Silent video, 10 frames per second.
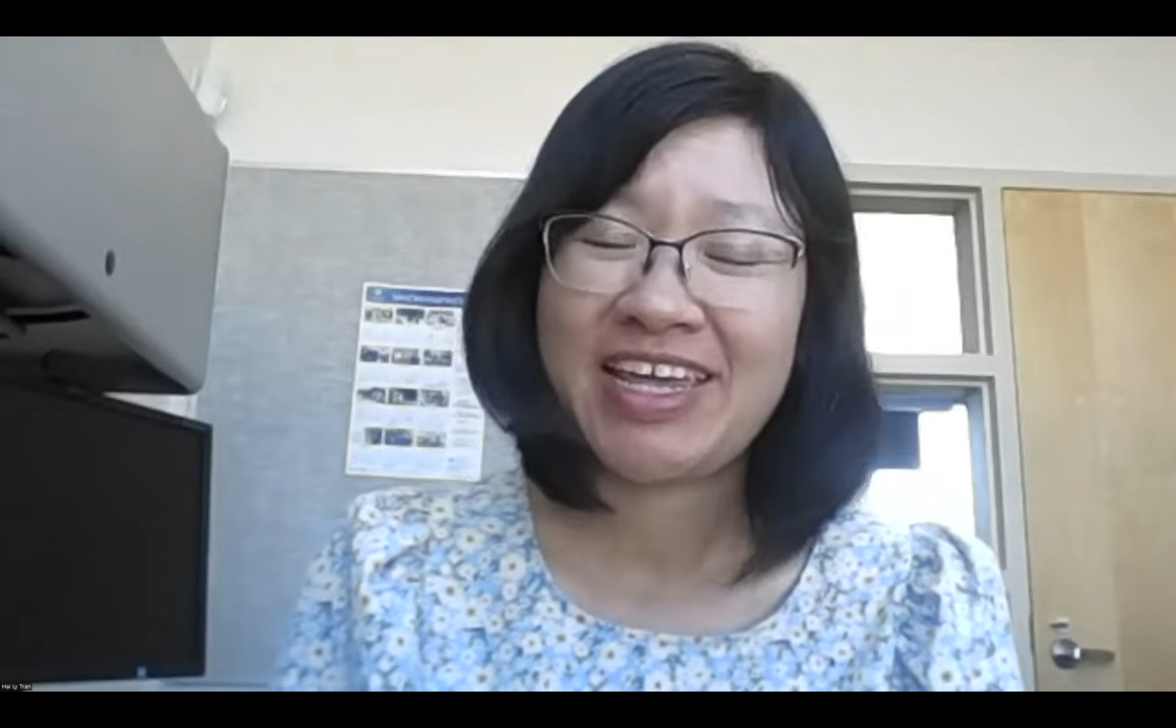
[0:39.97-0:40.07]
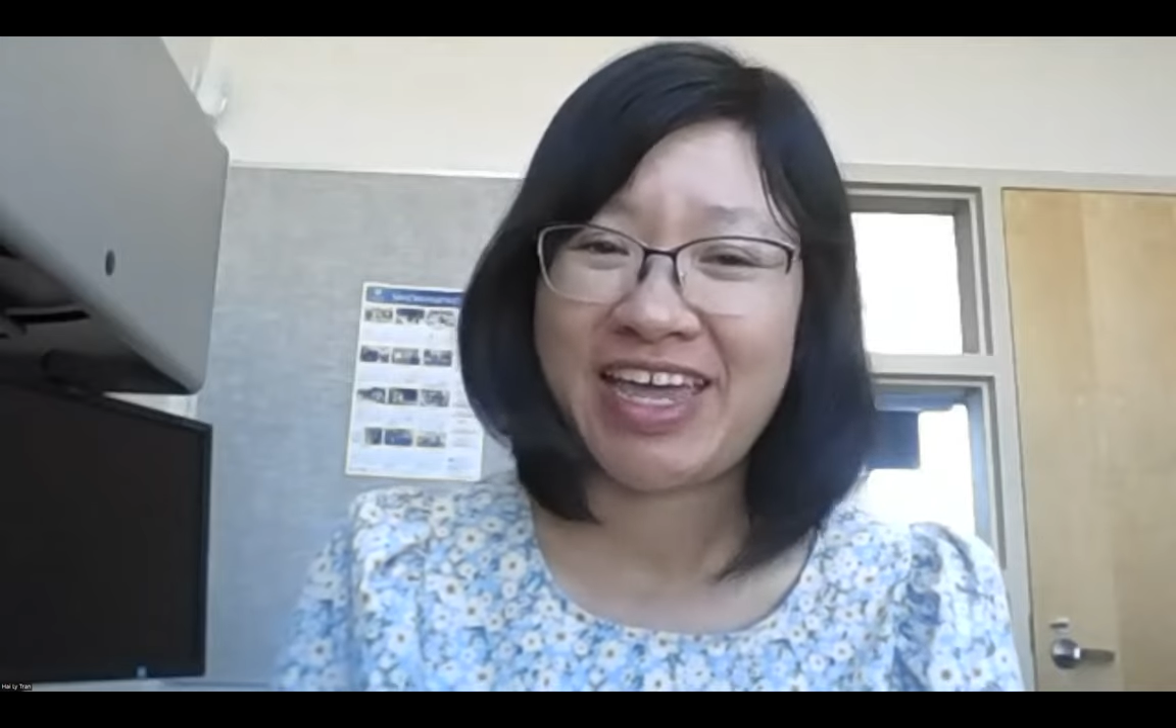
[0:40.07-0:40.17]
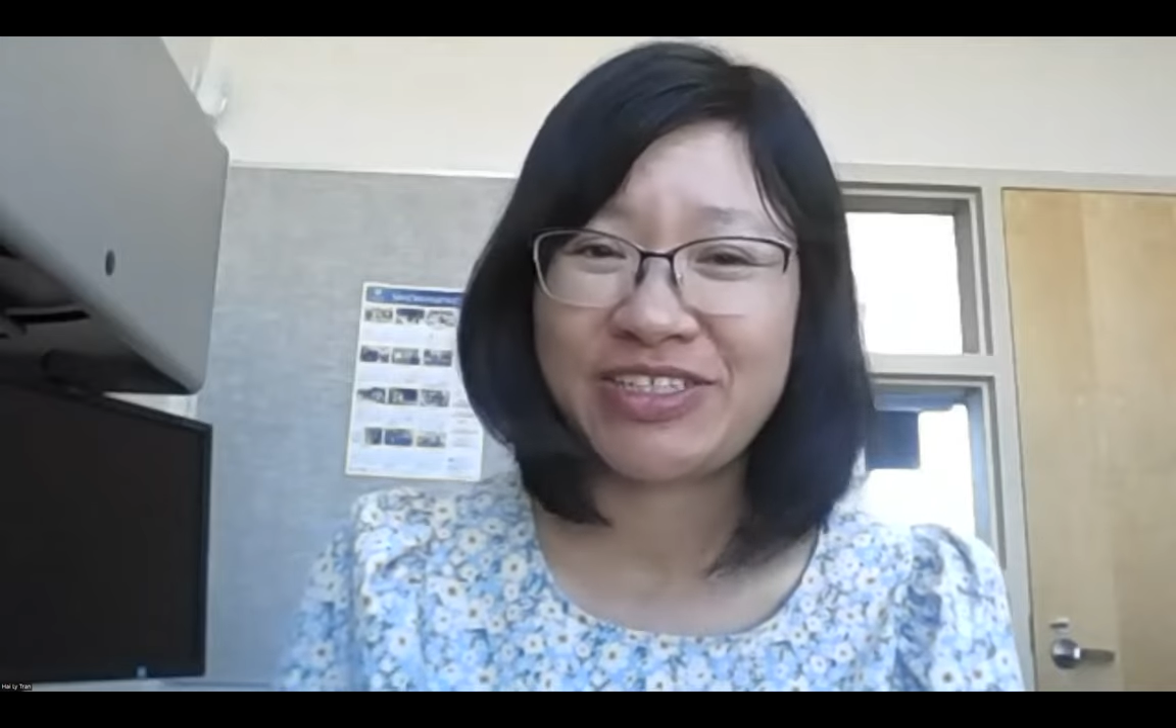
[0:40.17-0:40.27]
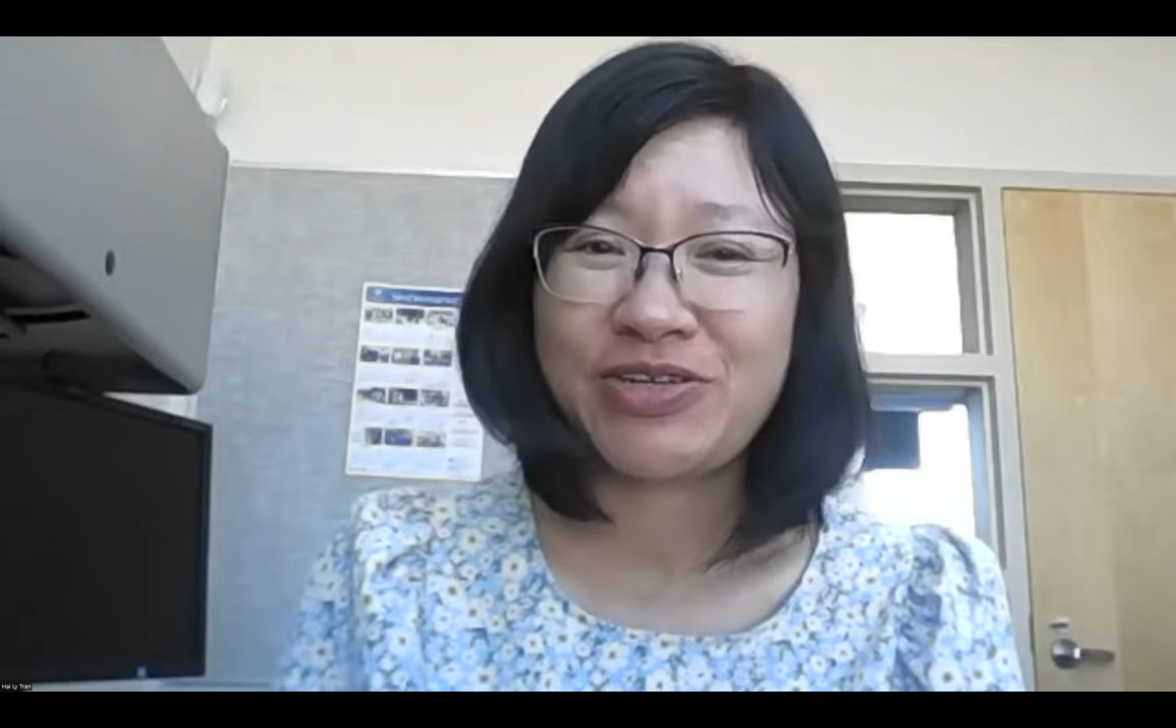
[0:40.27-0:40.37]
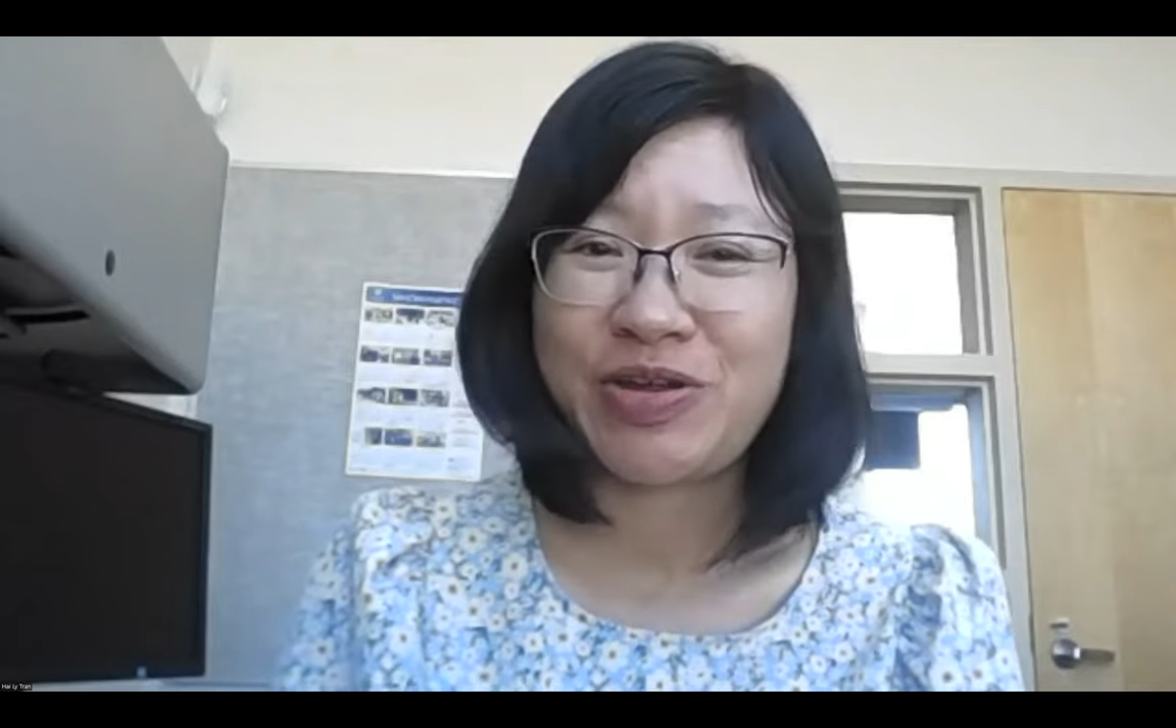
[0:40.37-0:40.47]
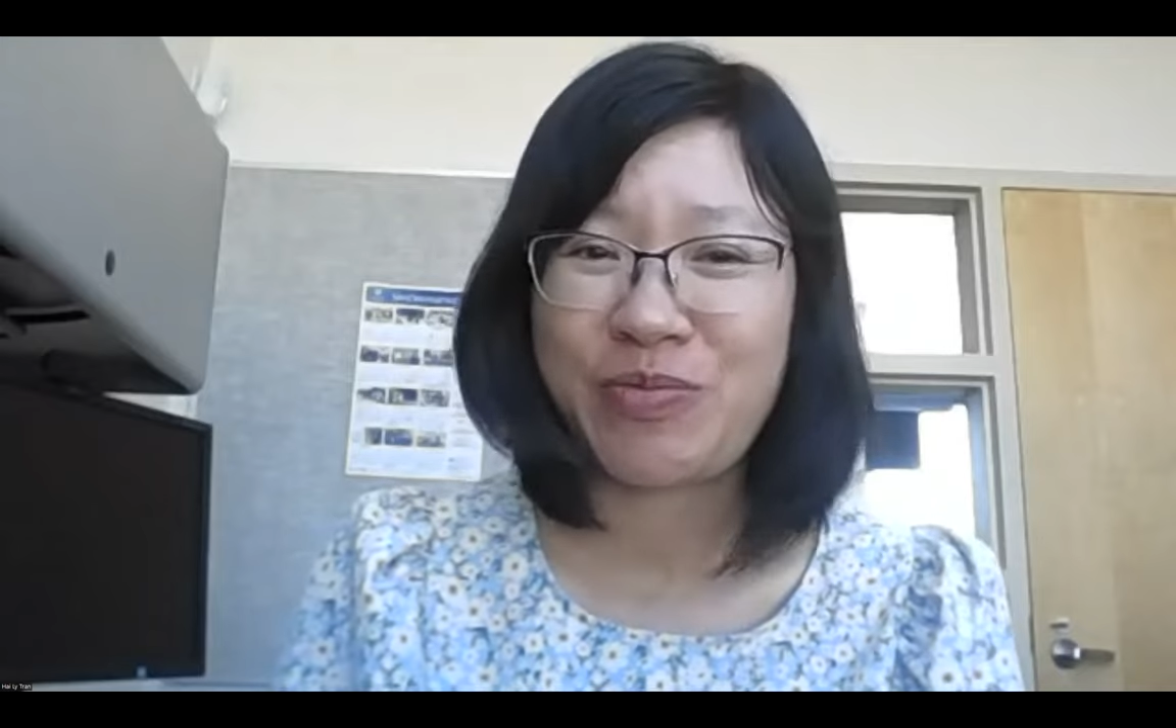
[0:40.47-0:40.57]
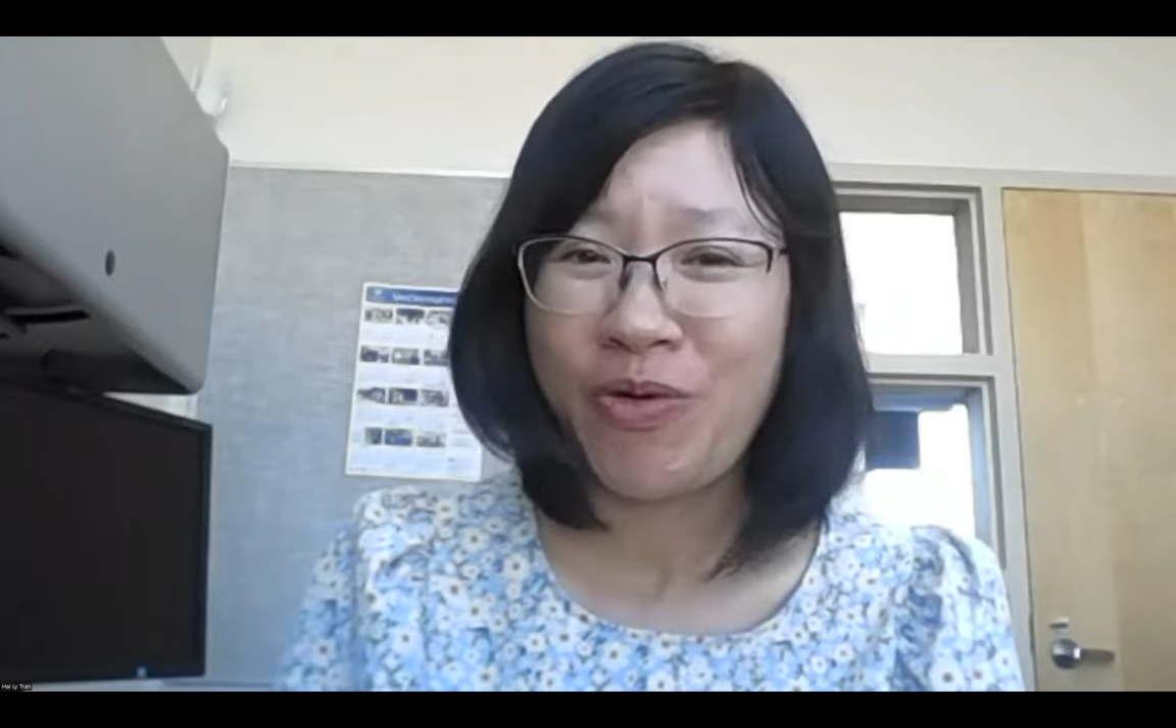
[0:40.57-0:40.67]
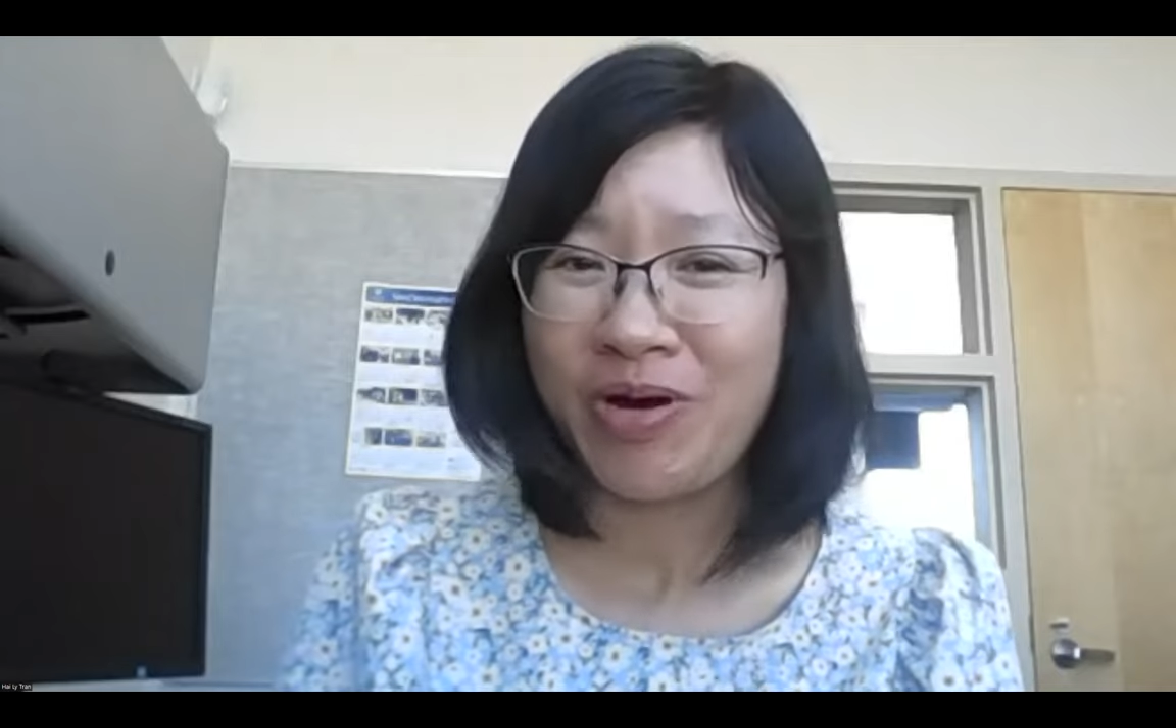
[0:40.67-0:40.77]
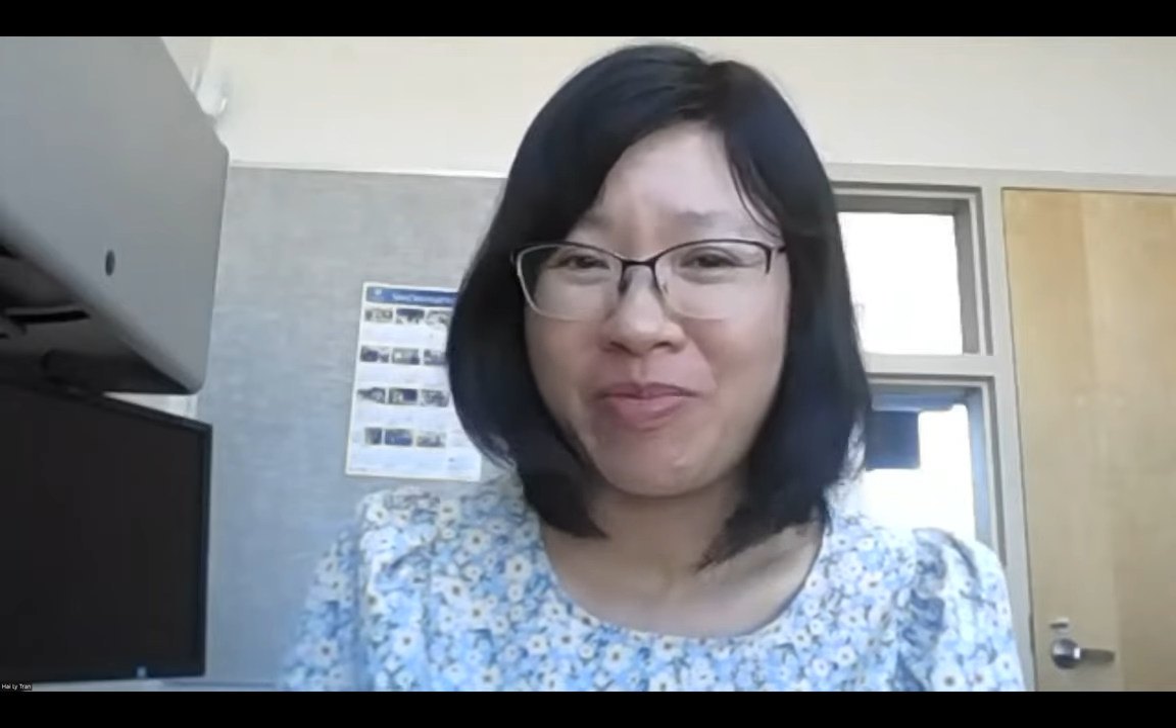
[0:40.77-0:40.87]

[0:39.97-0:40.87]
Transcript: get to know more